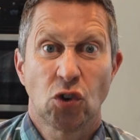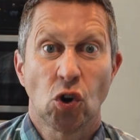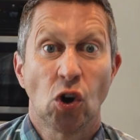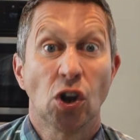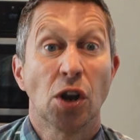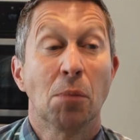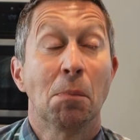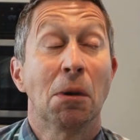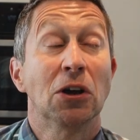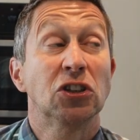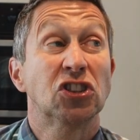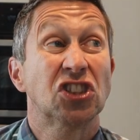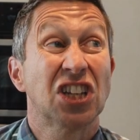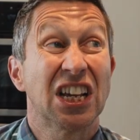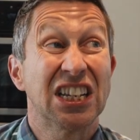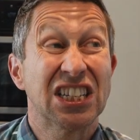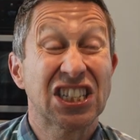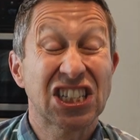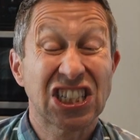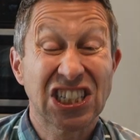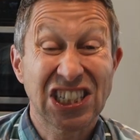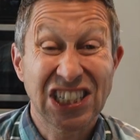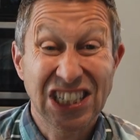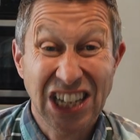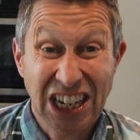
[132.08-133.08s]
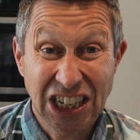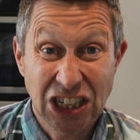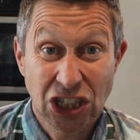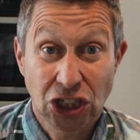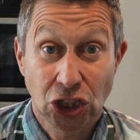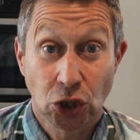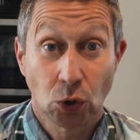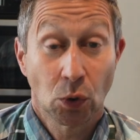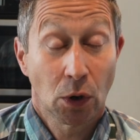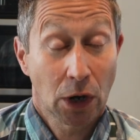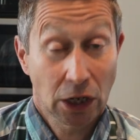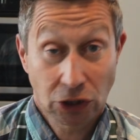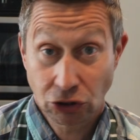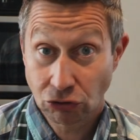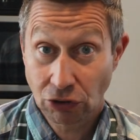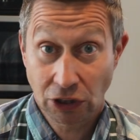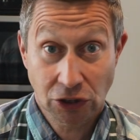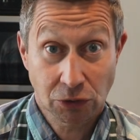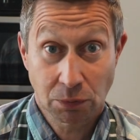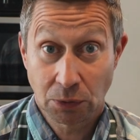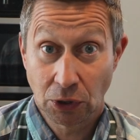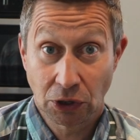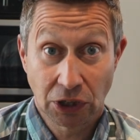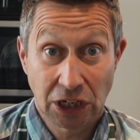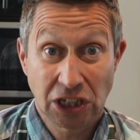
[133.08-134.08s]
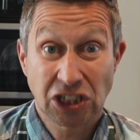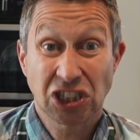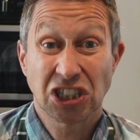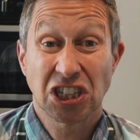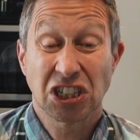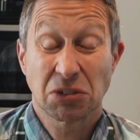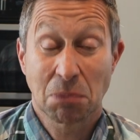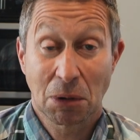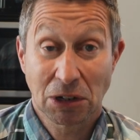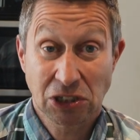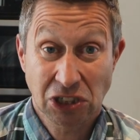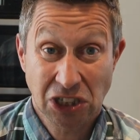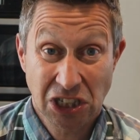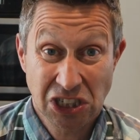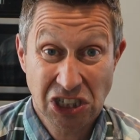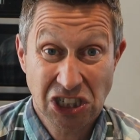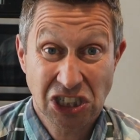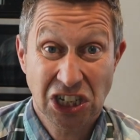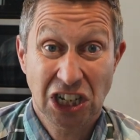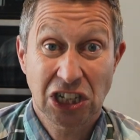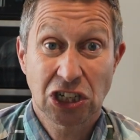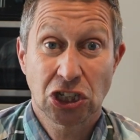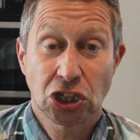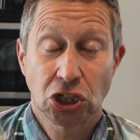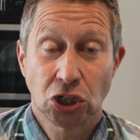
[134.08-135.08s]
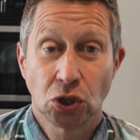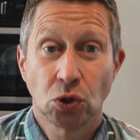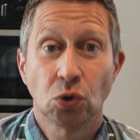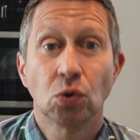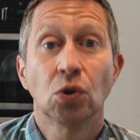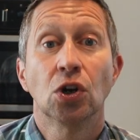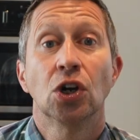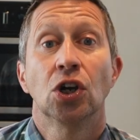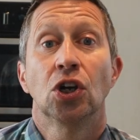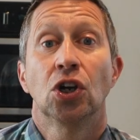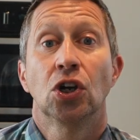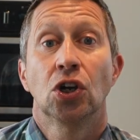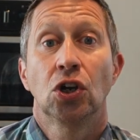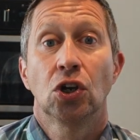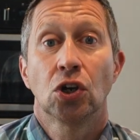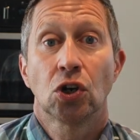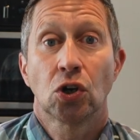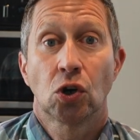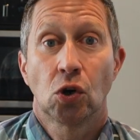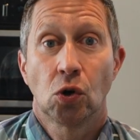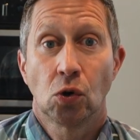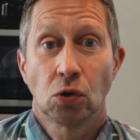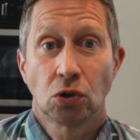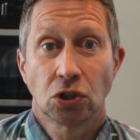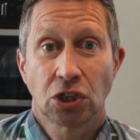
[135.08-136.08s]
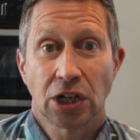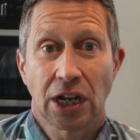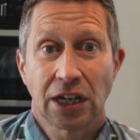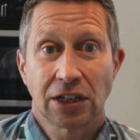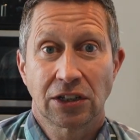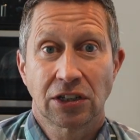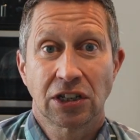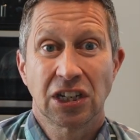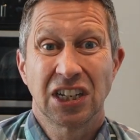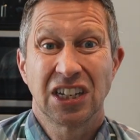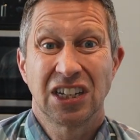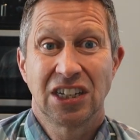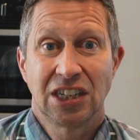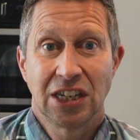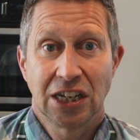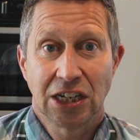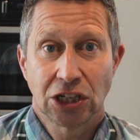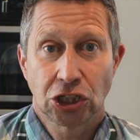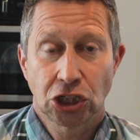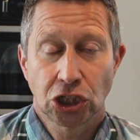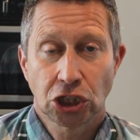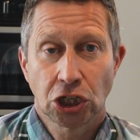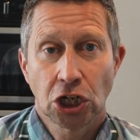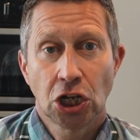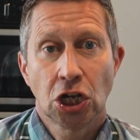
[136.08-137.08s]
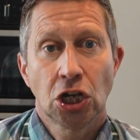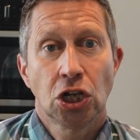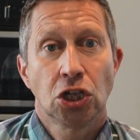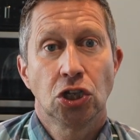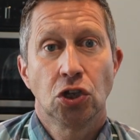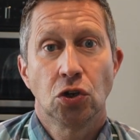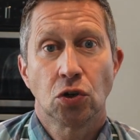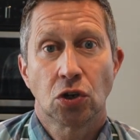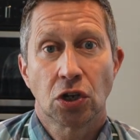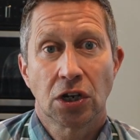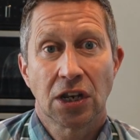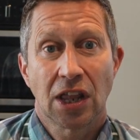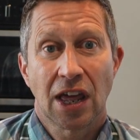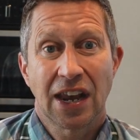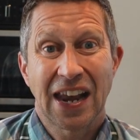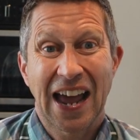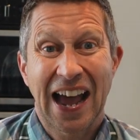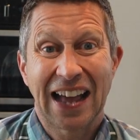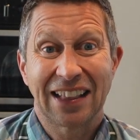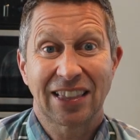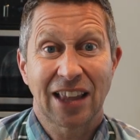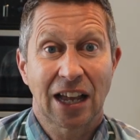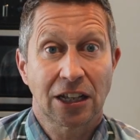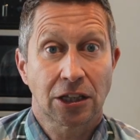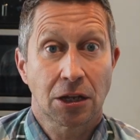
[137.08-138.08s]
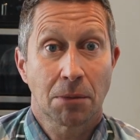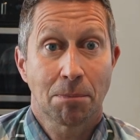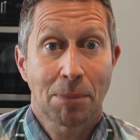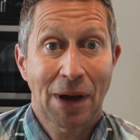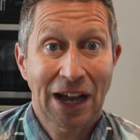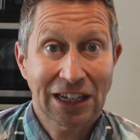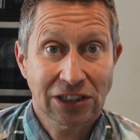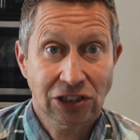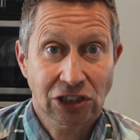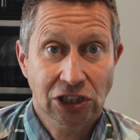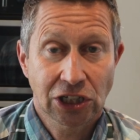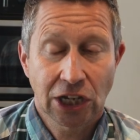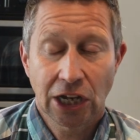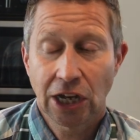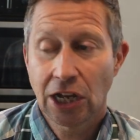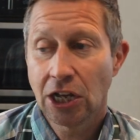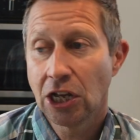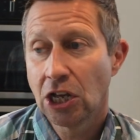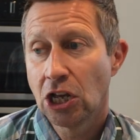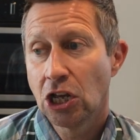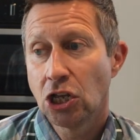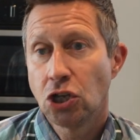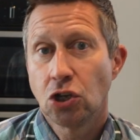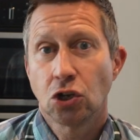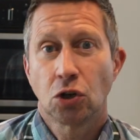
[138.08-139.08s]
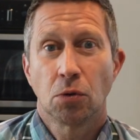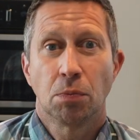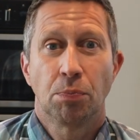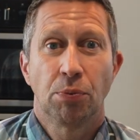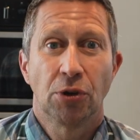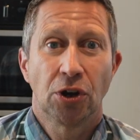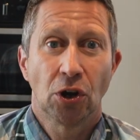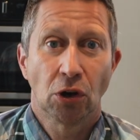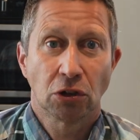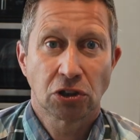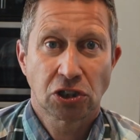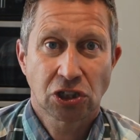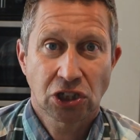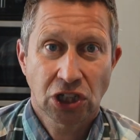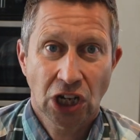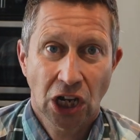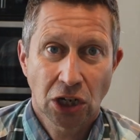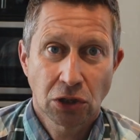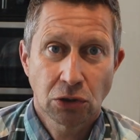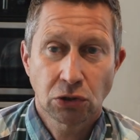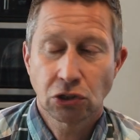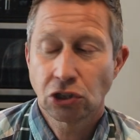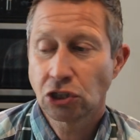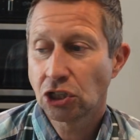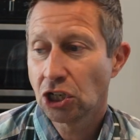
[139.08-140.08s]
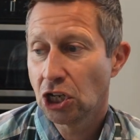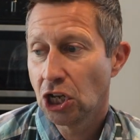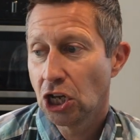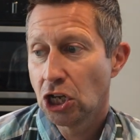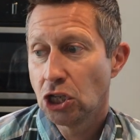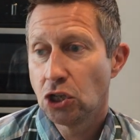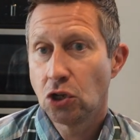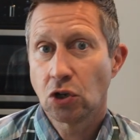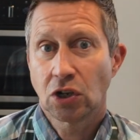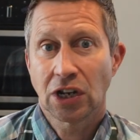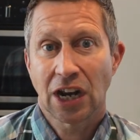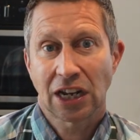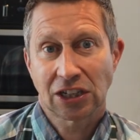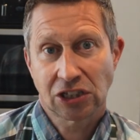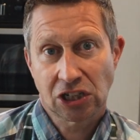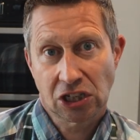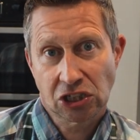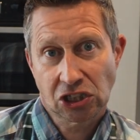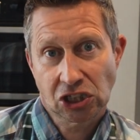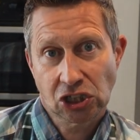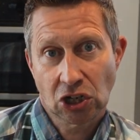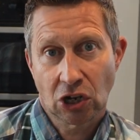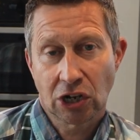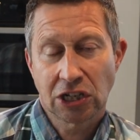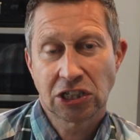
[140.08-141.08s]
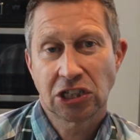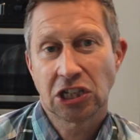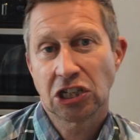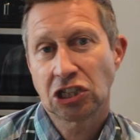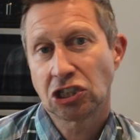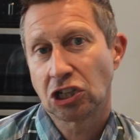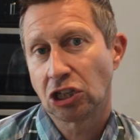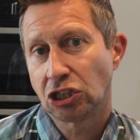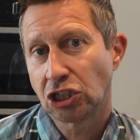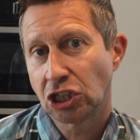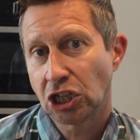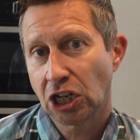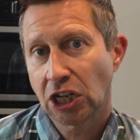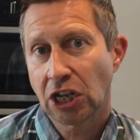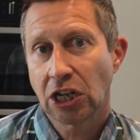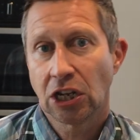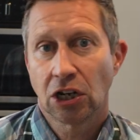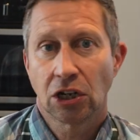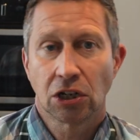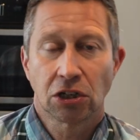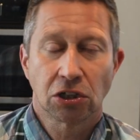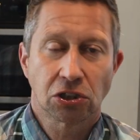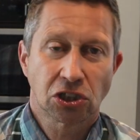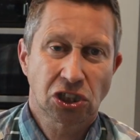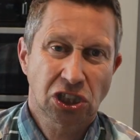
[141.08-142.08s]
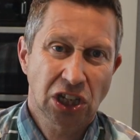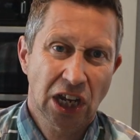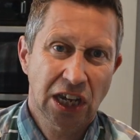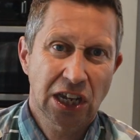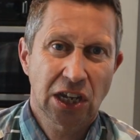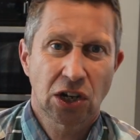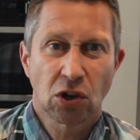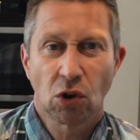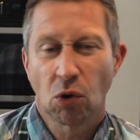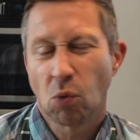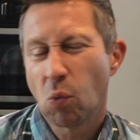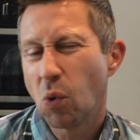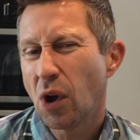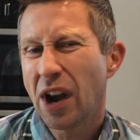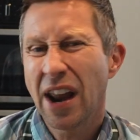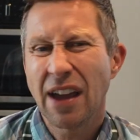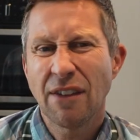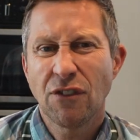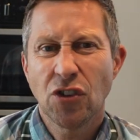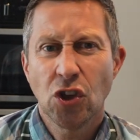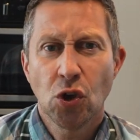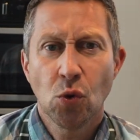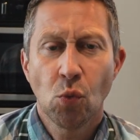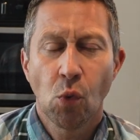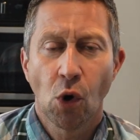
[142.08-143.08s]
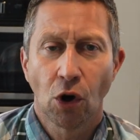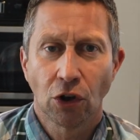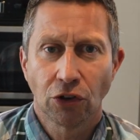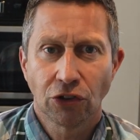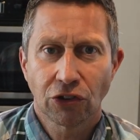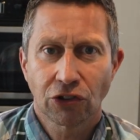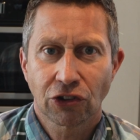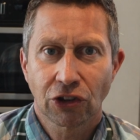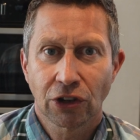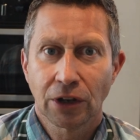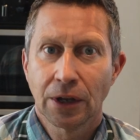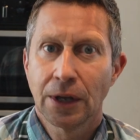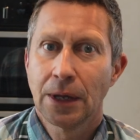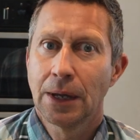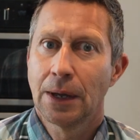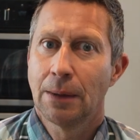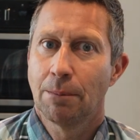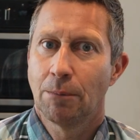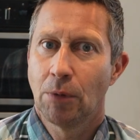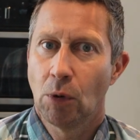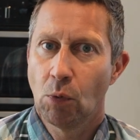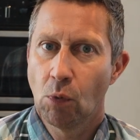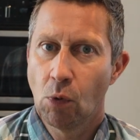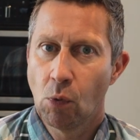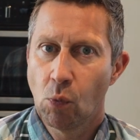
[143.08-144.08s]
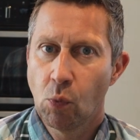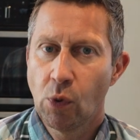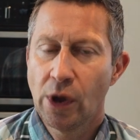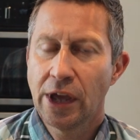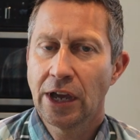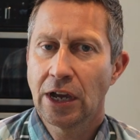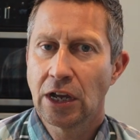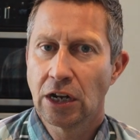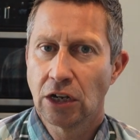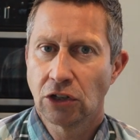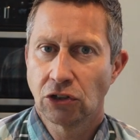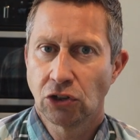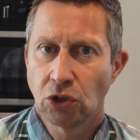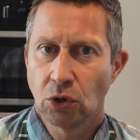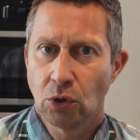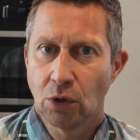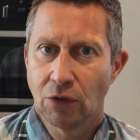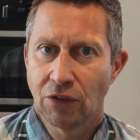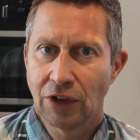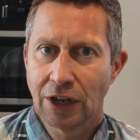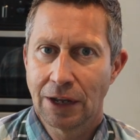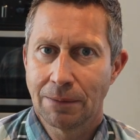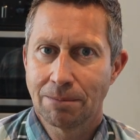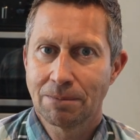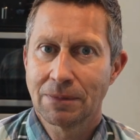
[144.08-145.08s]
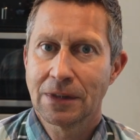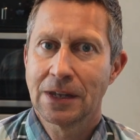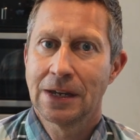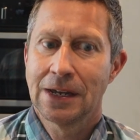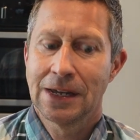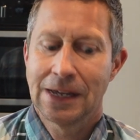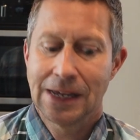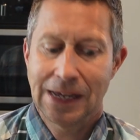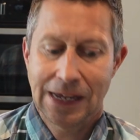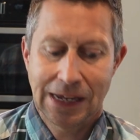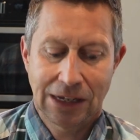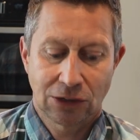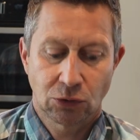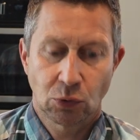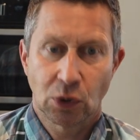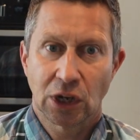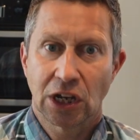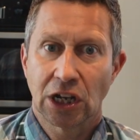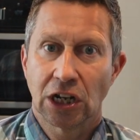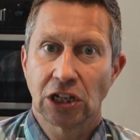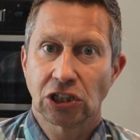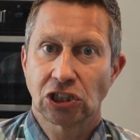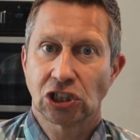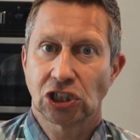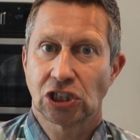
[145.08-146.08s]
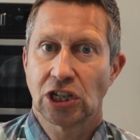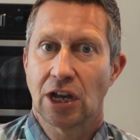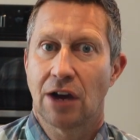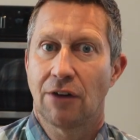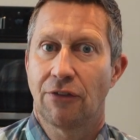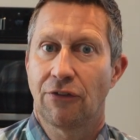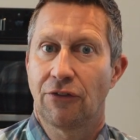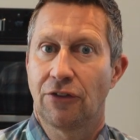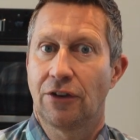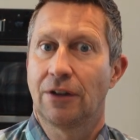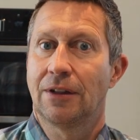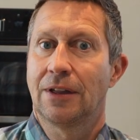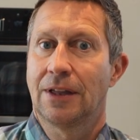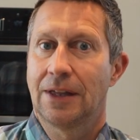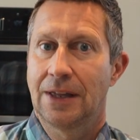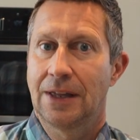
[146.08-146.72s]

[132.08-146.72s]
got the most sensational, trust me on this, the most sensational courgette dish. You can then add that to pasta, you could put it on toast, you could add it as a side dish to chicken, to steak, or whatever you want. But what we're going to do with it is we're going to stuff